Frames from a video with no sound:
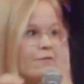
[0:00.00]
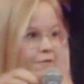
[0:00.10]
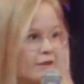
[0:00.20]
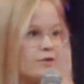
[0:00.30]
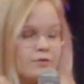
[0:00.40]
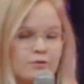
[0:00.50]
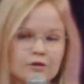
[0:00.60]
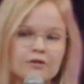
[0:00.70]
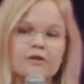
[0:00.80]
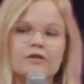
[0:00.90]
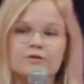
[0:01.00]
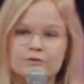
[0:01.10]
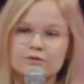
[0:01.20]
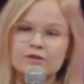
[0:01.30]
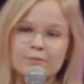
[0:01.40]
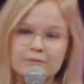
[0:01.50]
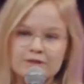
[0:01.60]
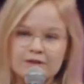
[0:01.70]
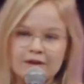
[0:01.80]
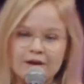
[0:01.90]
fit to circular systems.
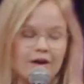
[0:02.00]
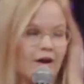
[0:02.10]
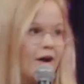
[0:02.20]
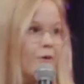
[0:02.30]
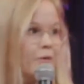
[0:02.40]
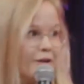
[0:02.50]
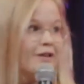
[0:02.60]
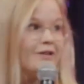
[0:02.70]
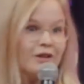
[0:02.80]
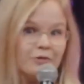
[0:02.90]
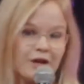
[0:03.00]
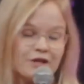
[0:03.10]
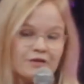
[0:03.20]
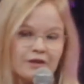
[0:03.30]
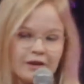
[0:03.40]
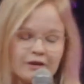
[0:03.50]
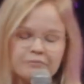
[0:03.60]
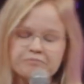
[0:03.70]
We need innovation there.